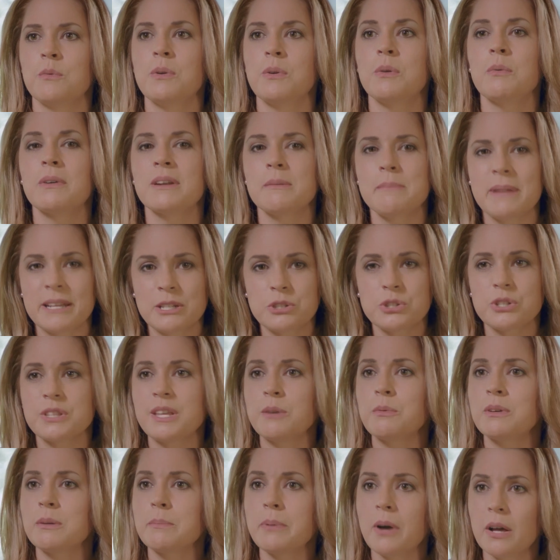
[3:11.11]
We want to make sure
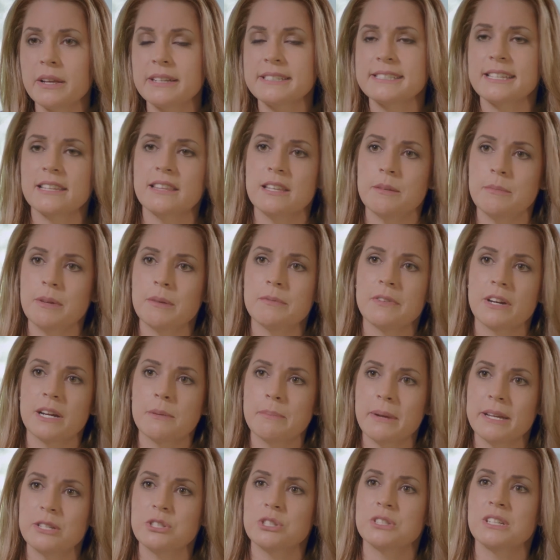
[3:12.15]
that when a polycythemia
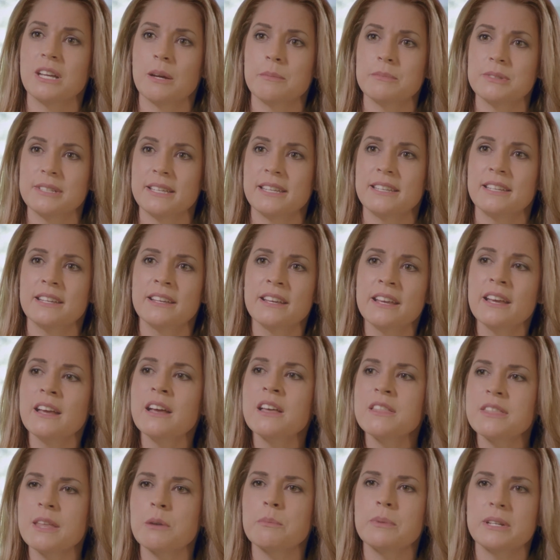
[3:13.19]
vera patient comes in,
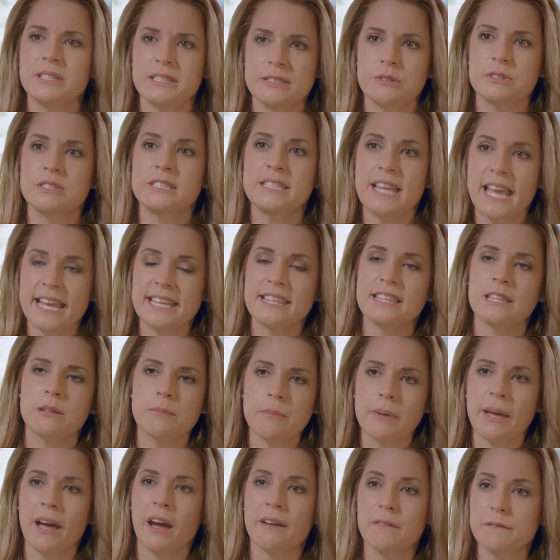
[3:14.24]
that we take
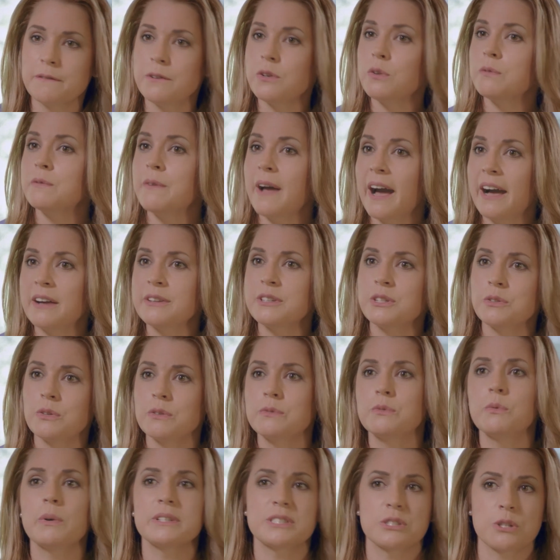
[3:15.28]
them at full value
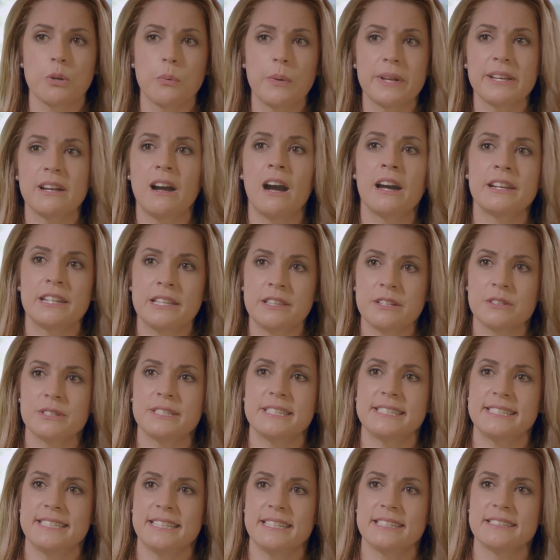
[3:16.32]
of what's going on in their
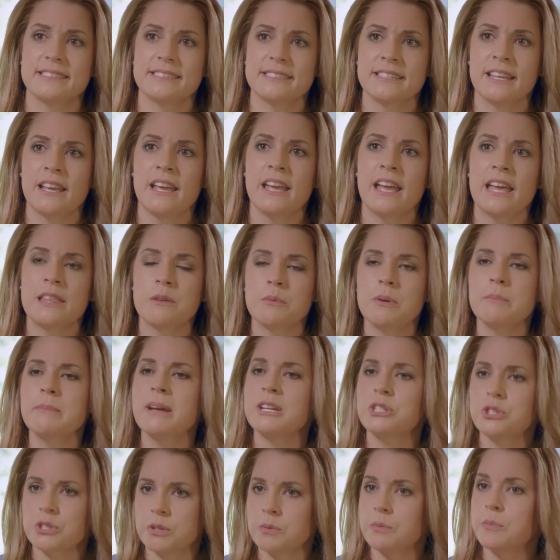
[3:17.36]
disease, and we
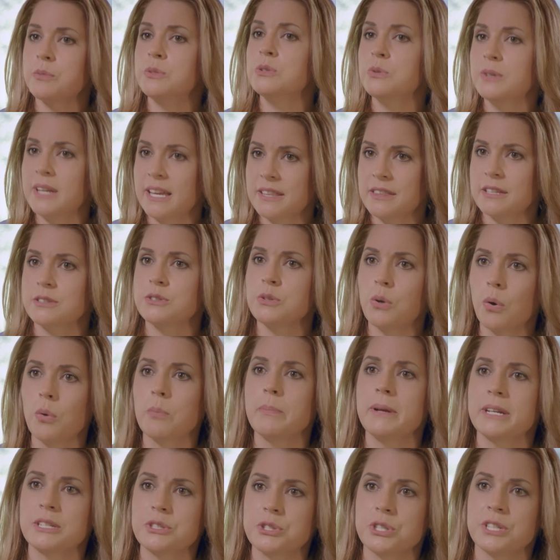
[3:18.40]
make sure we do get this whole
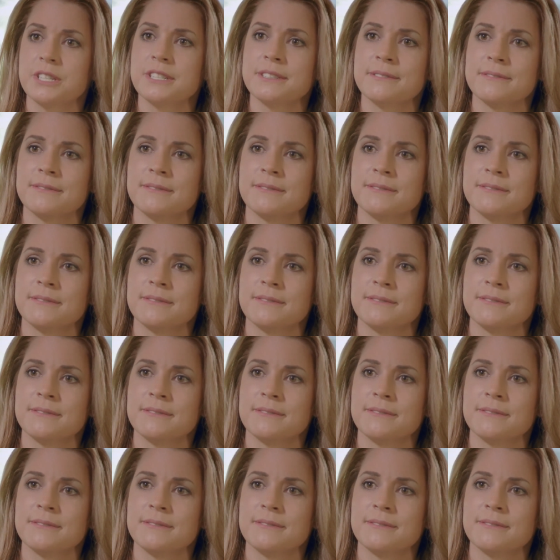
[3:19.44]
picture.